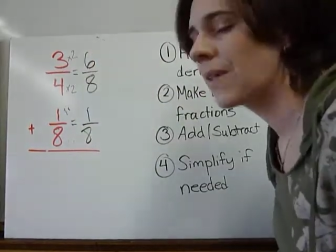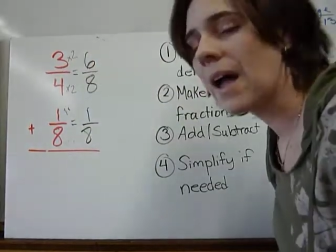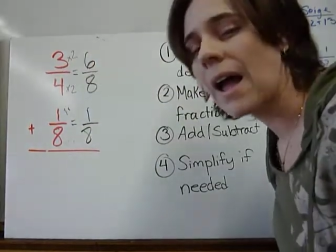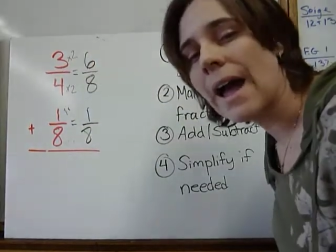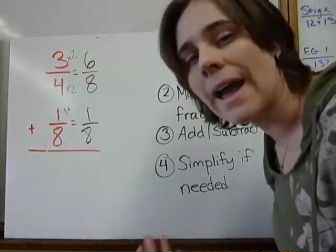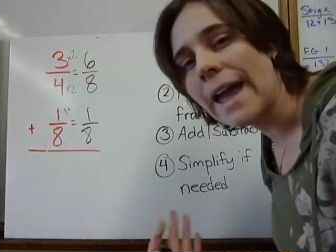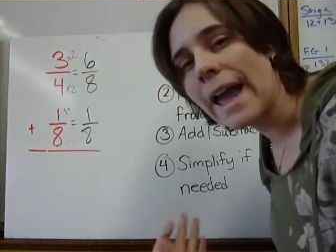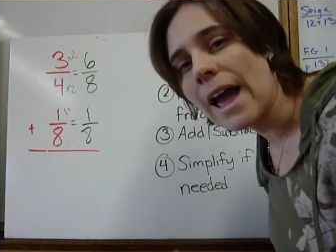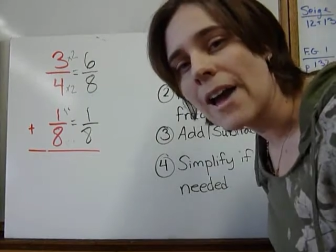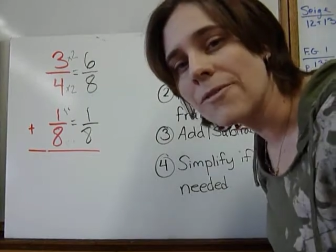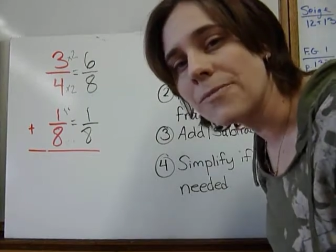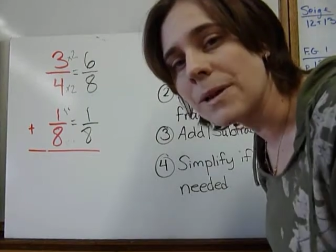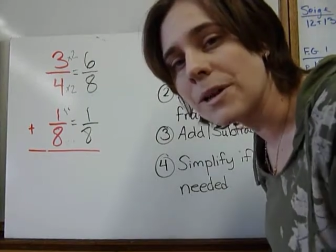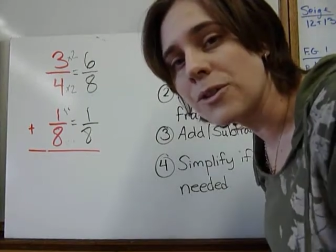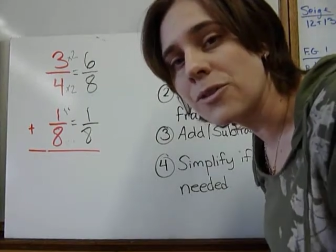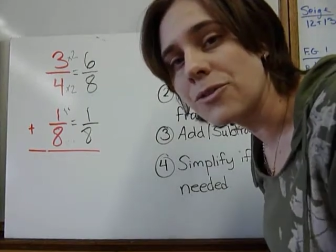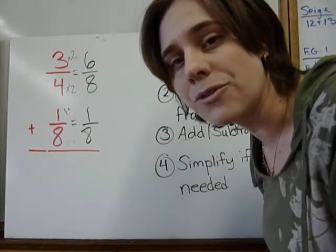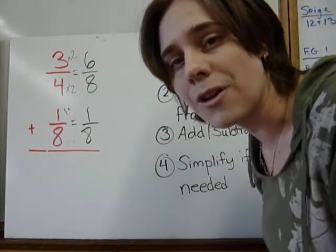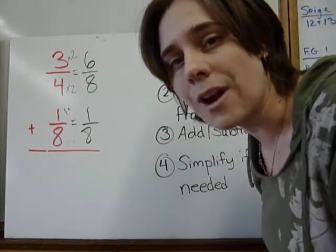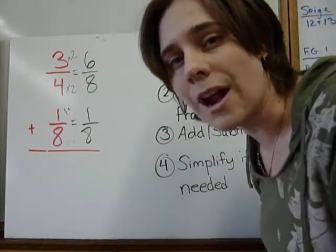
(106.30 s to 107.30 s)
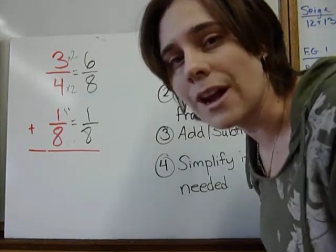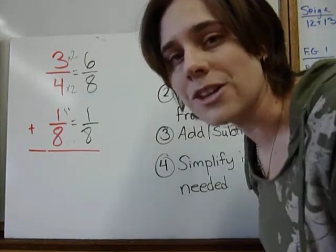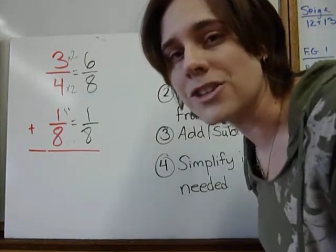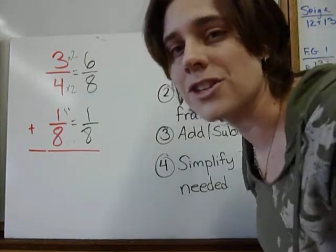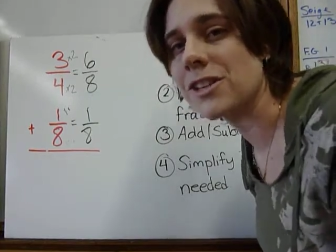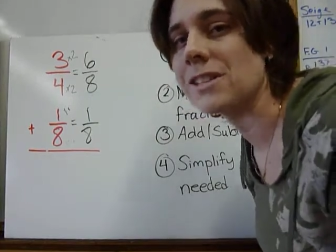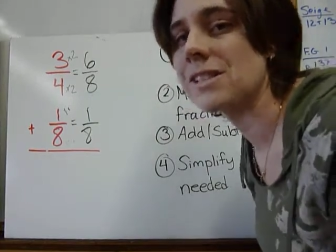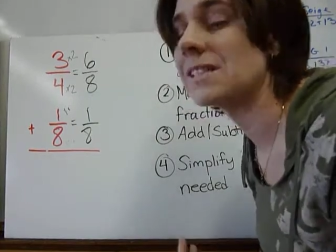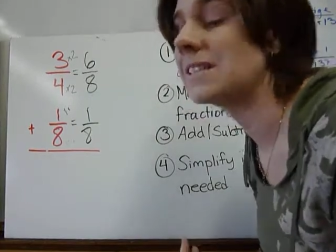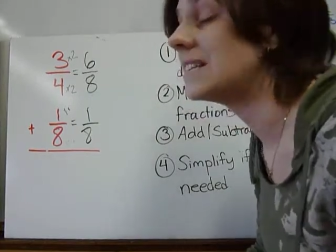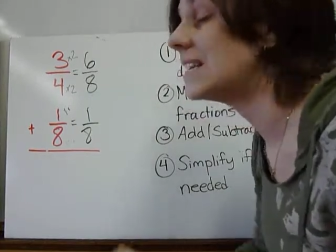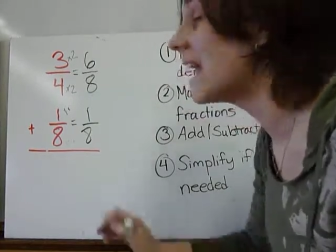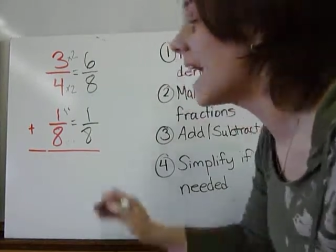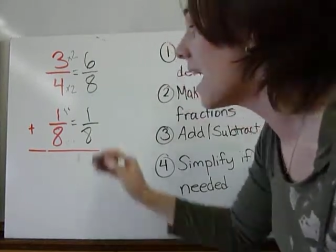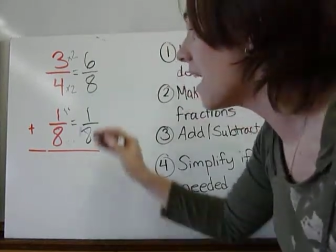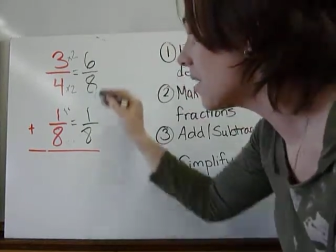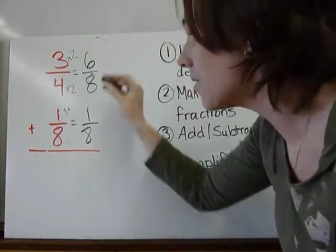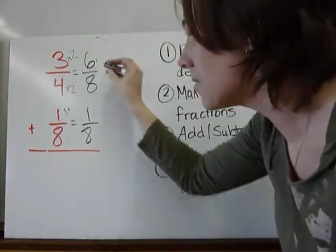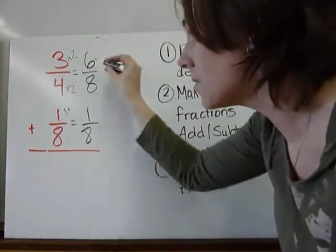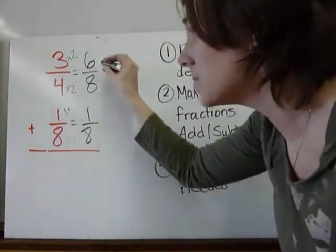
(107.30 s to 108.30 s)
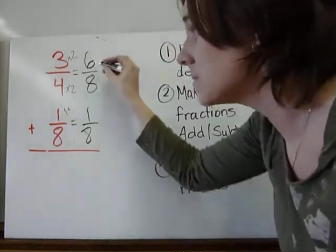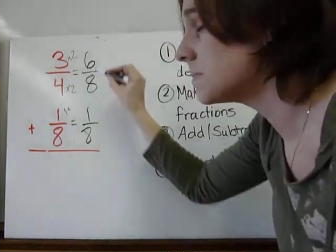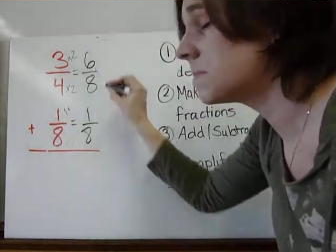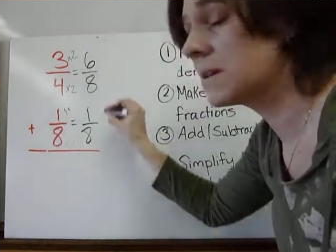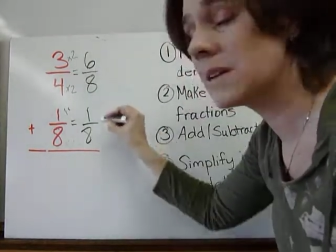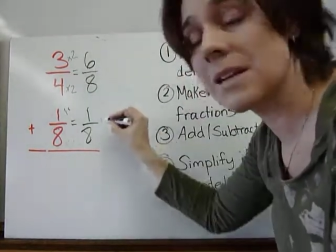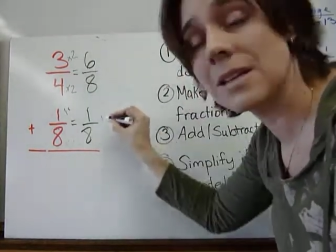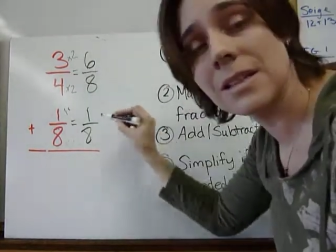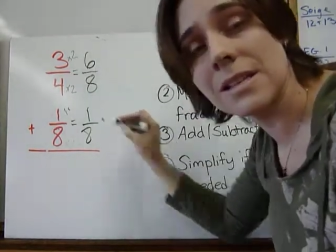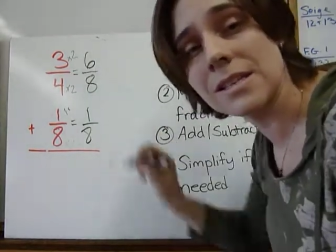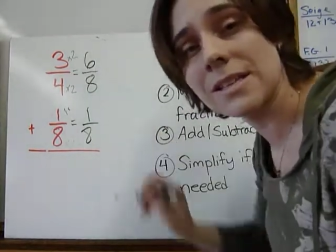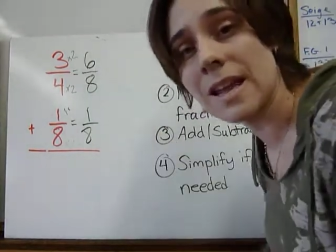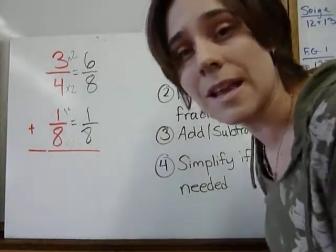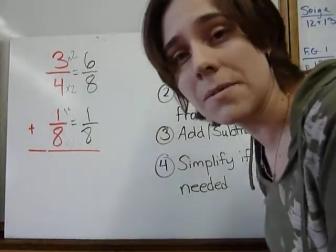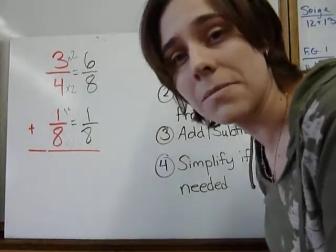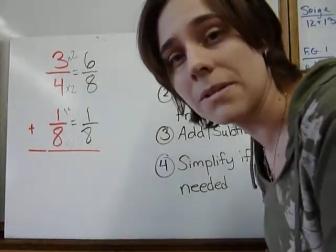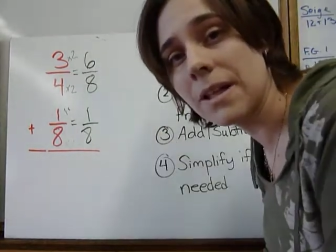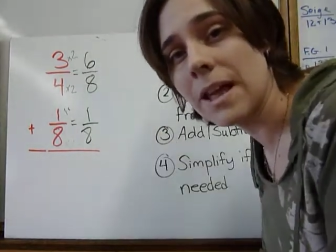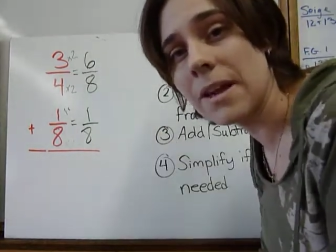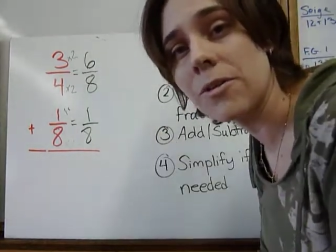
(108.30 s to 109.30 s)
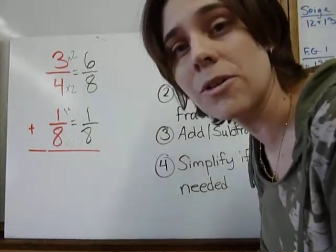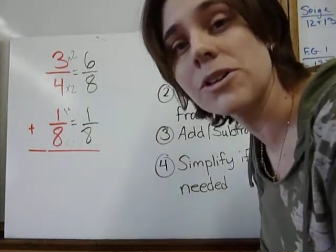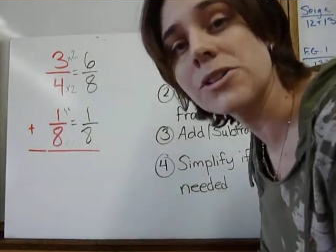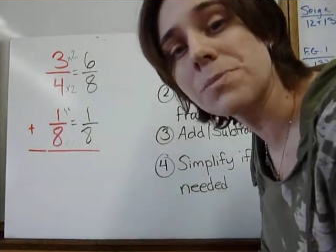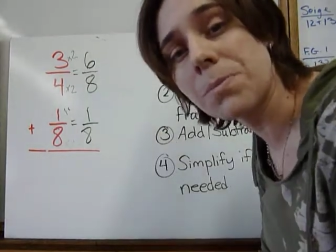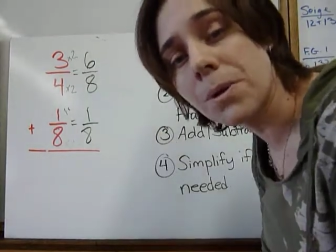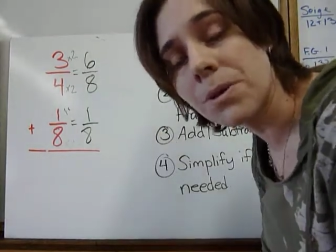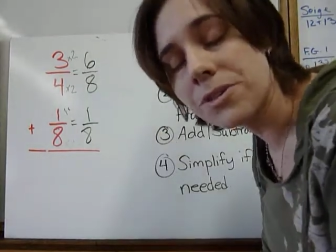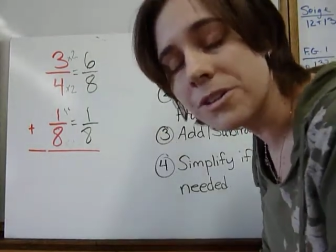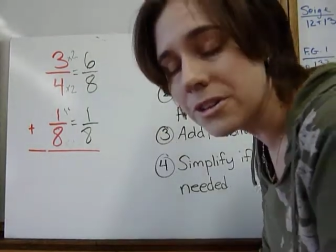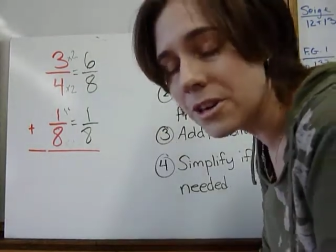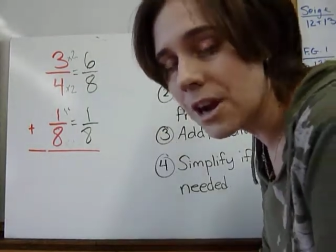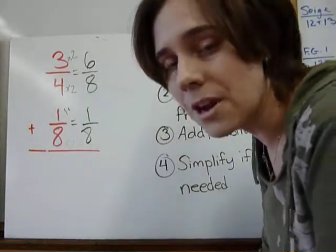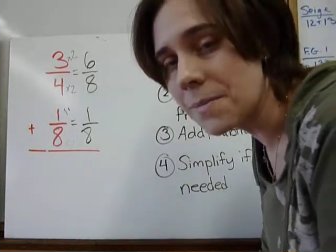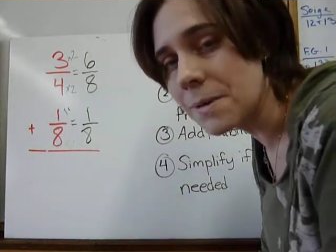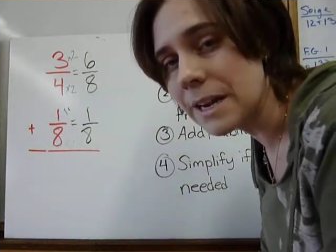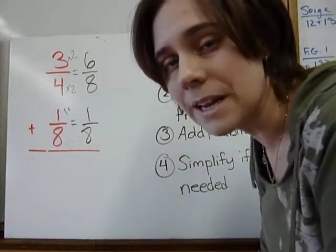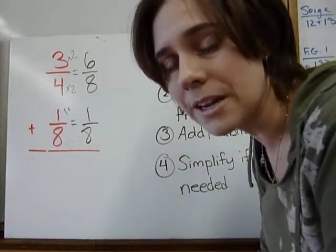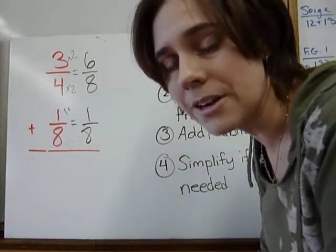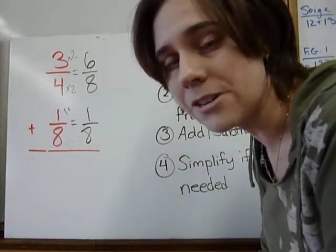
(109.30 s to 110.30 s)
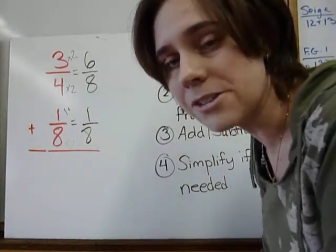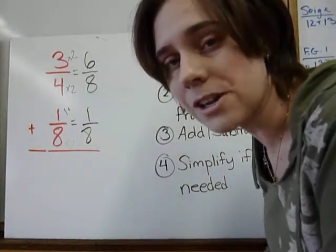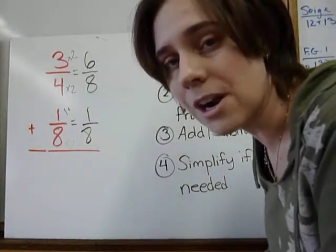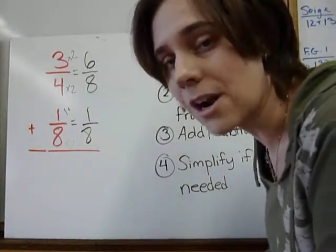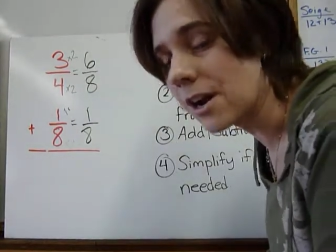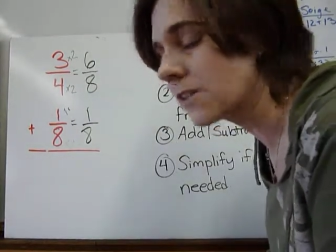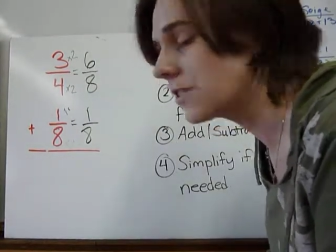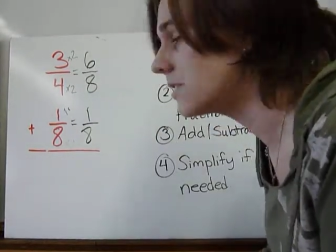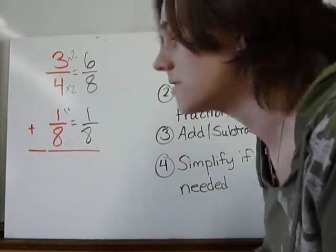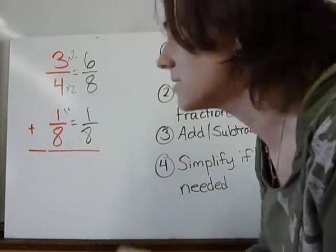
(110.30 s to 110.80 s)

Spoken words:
I have my new fractions. Now I'm speaking the same language. Both denominators are the